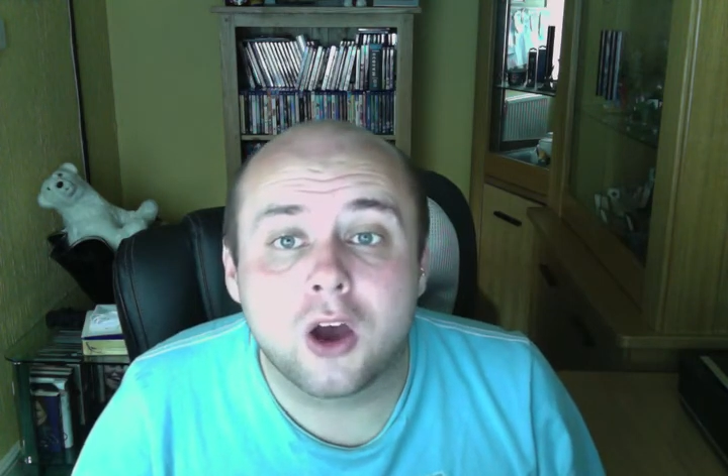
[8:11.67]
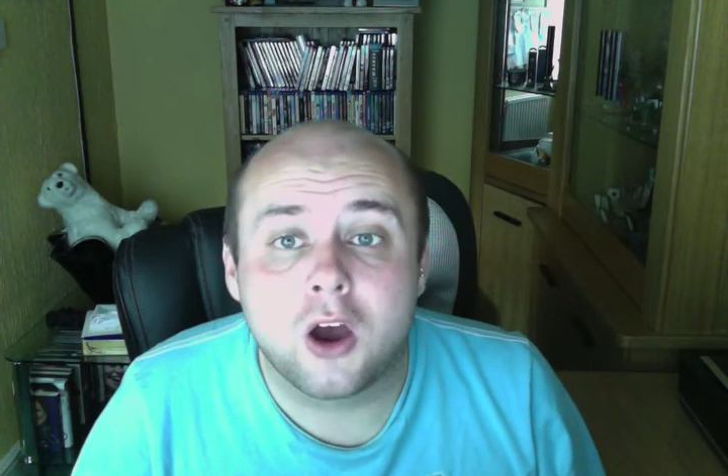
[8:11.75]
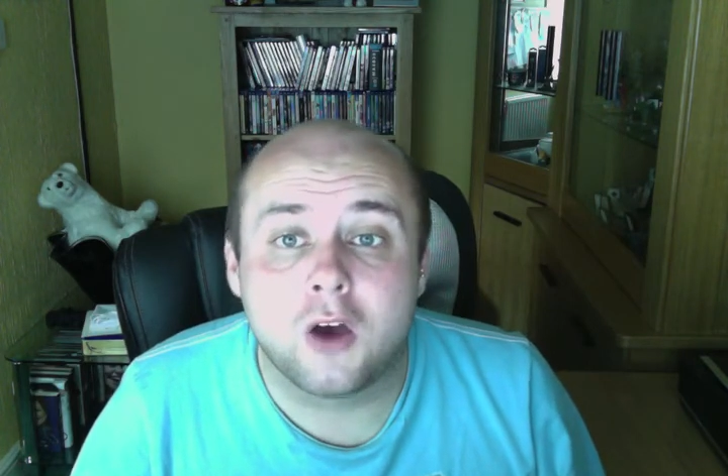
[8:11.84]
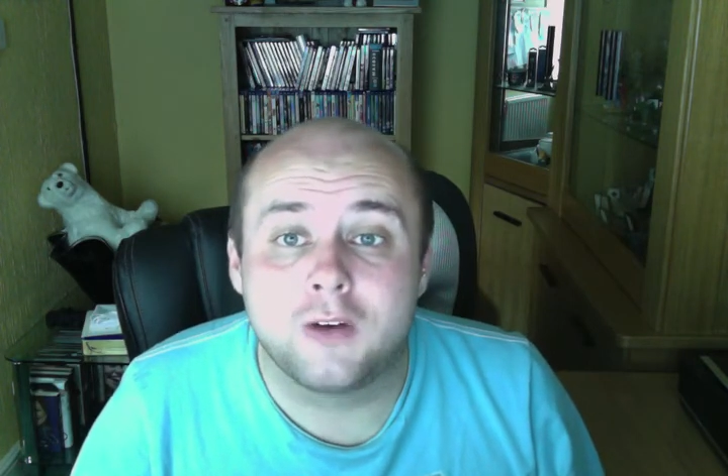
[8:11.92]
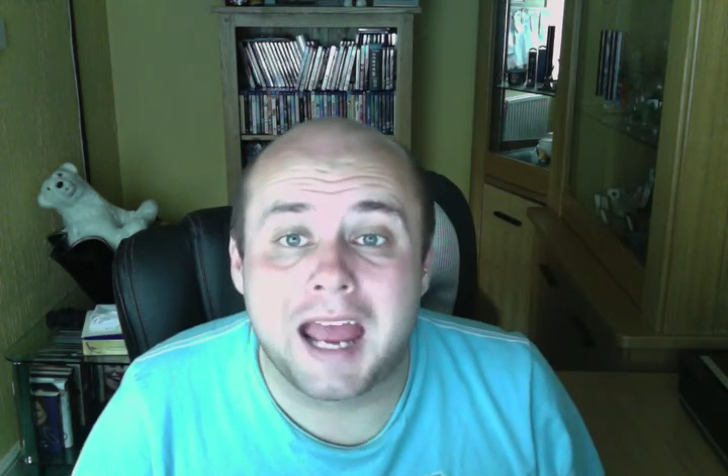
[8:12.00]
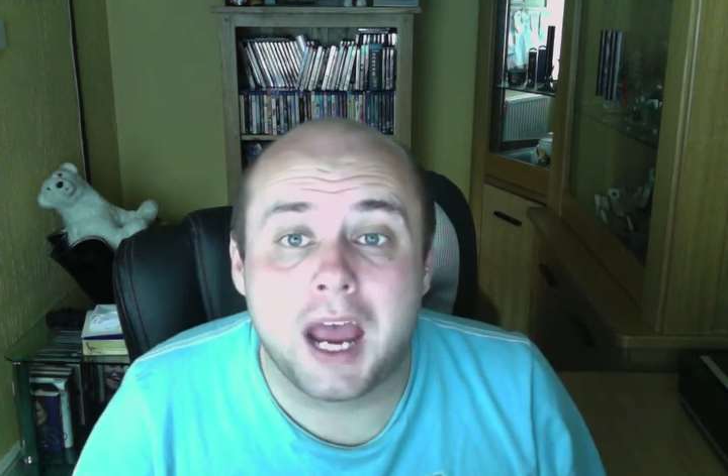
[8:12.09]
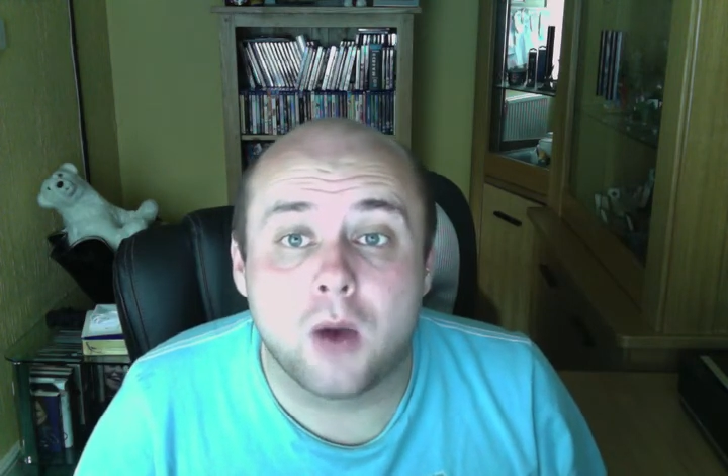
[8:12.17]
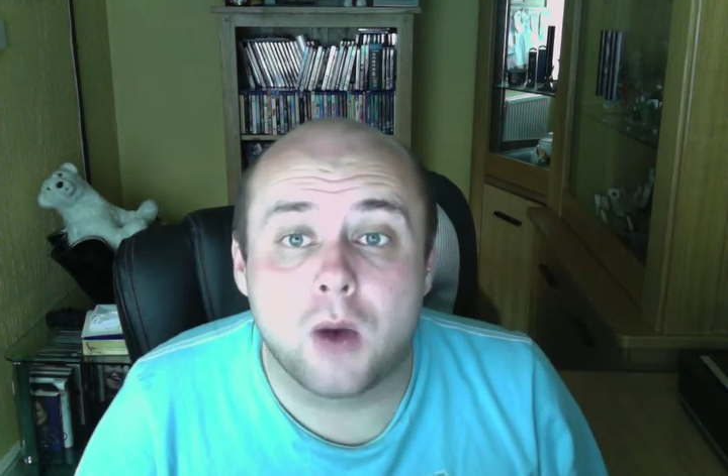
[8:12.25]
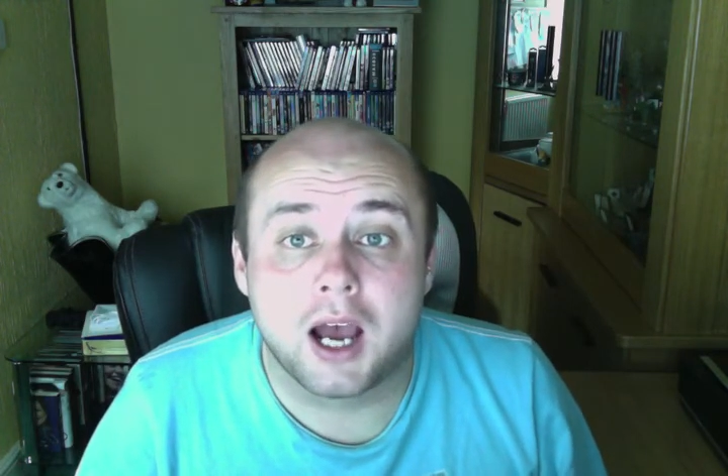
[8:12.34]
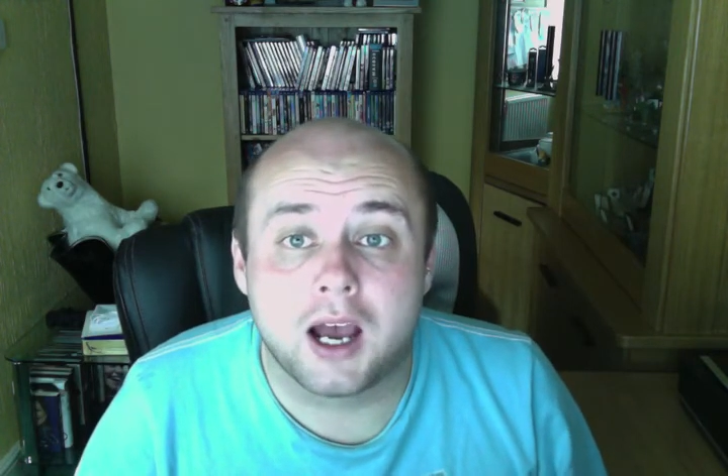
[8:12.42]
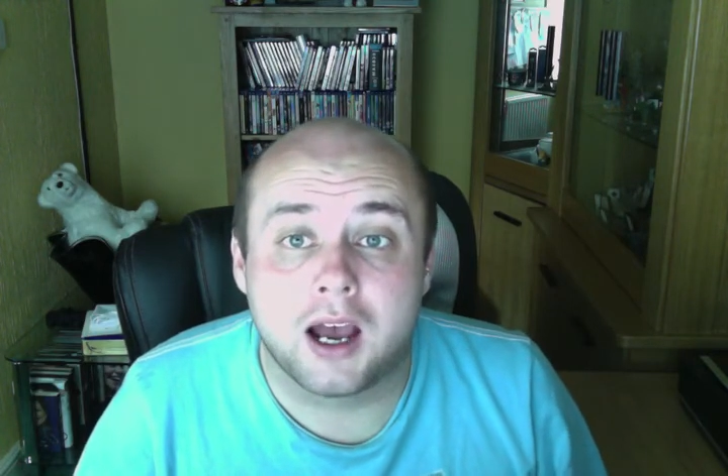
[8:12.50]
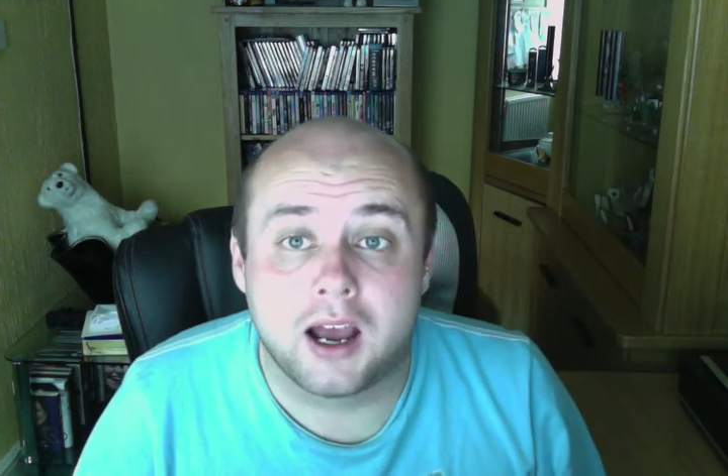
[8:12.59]
also
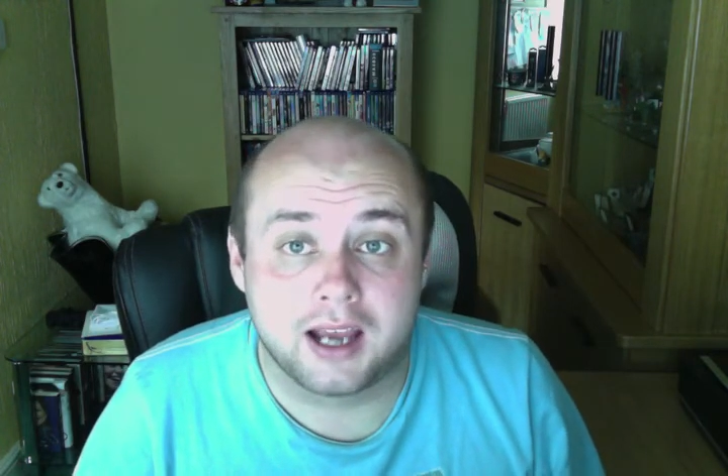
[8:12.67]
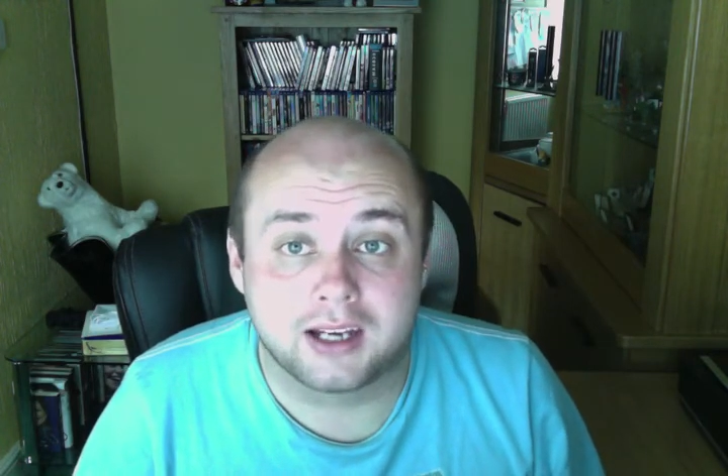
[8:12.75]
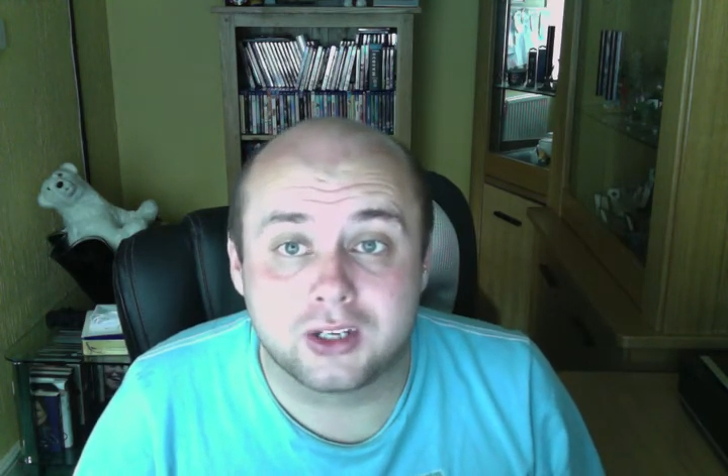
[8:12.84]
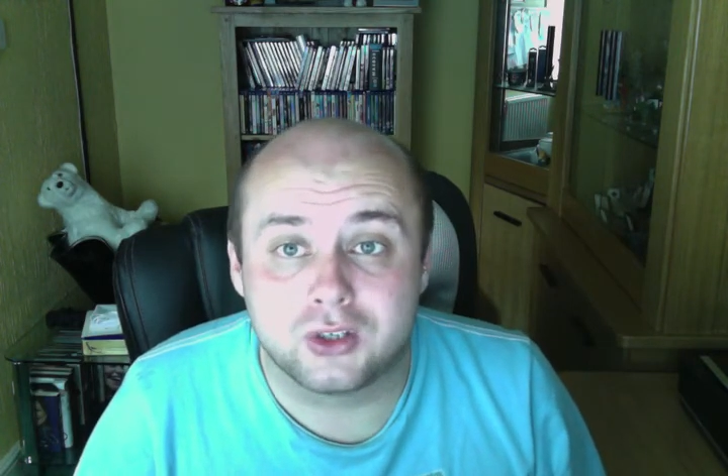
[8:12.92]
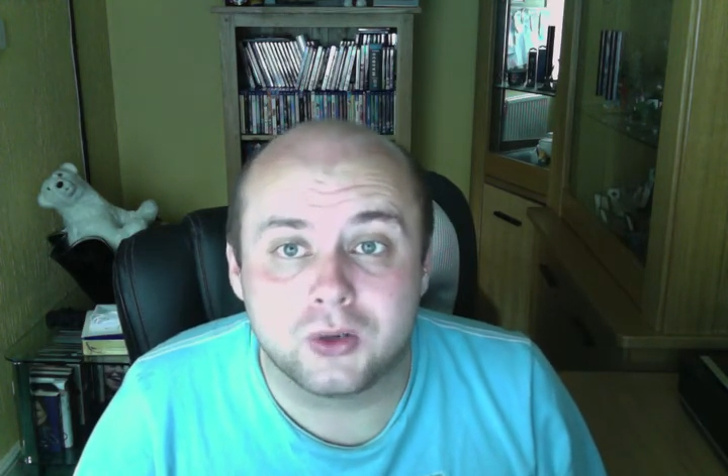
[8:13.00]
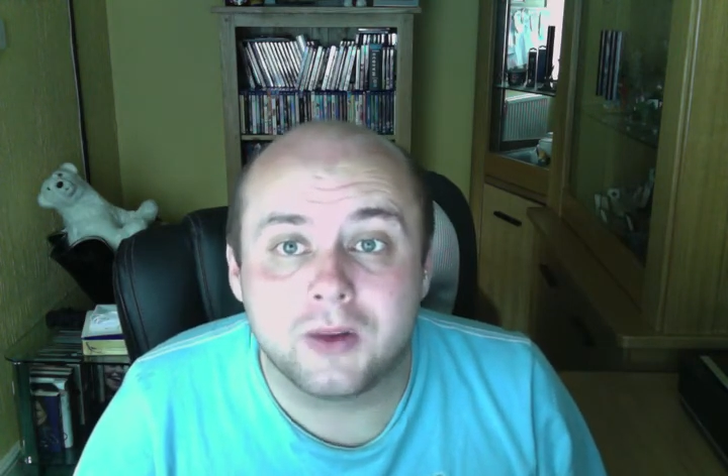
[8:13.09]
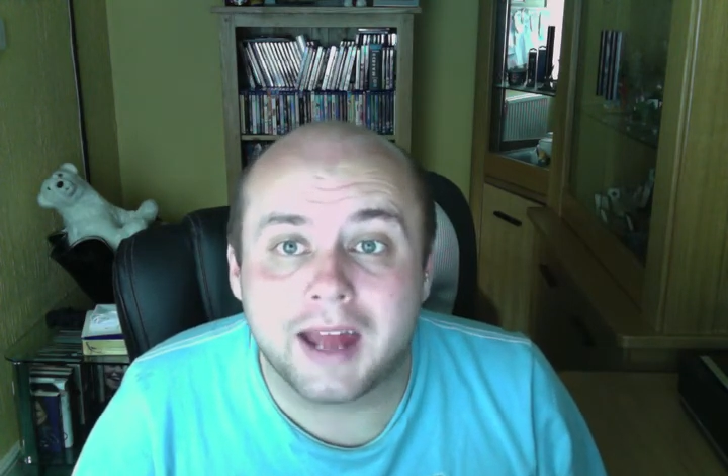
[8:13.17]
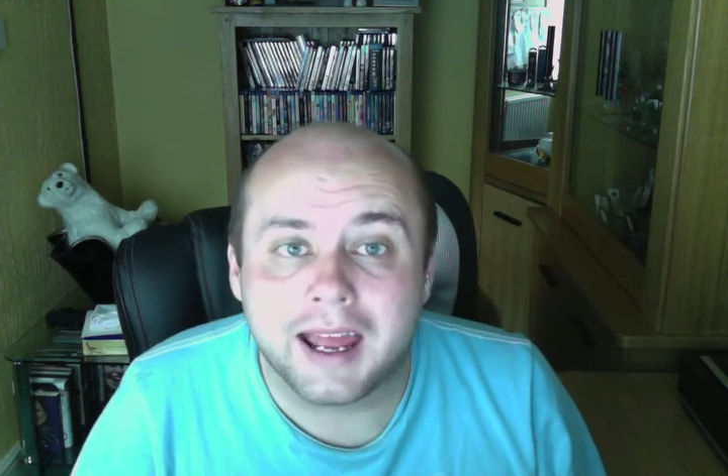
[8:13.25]
have a screen